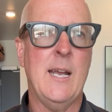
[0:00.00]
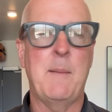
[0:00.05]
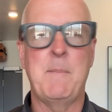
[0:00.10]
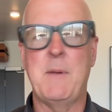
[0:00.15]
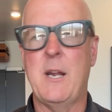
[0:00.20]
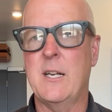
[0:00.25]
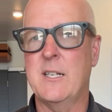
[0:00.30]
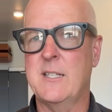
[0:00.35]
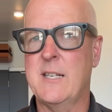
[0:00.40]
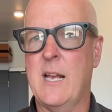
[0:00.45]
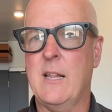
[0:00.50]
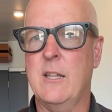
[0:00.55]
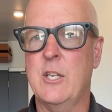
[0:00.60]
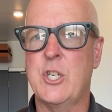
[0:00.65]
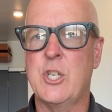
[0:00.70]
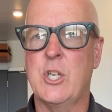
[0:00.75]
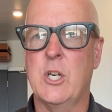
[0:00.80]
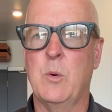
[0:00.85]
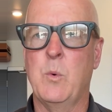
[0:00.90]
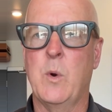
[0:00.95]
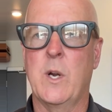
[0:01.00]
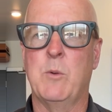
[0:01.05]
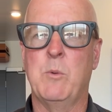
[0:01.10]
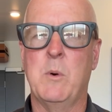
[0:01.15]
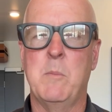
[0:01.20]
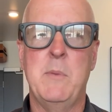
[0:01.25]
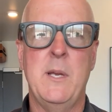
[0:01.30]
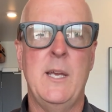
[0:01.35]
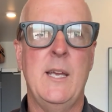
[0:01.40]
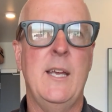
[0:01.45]
I'm not exactly sure what it
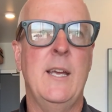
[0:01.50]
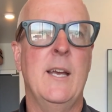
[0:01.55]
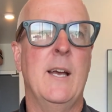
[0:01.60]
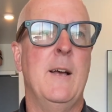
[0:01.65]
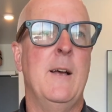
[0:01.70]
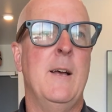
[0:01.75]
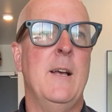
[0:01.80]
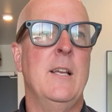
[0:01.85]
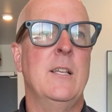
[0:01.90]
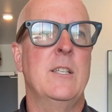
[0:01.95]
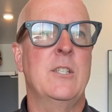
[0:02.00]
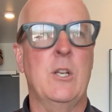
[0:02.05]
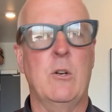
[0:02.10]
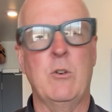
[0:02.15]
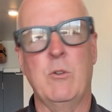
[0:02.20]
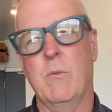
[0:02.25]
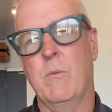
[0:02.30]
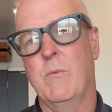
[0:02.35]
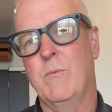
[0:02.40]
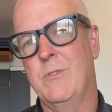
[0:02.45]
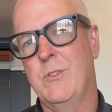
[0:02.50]
will be, so